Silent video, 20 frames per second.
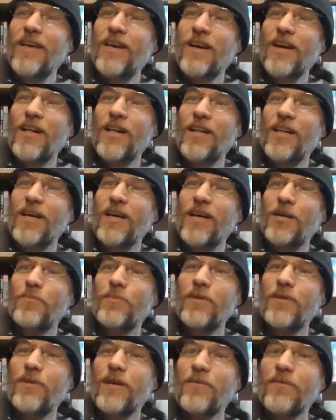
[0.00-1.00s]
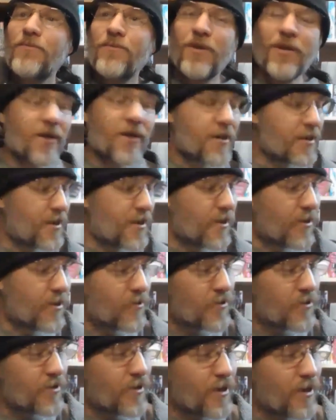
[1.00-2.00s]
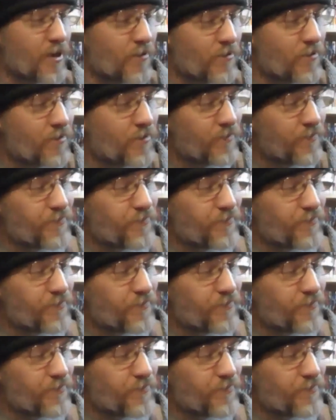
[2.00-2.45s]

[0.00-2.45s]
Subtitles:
I like me that fairy tale stuff.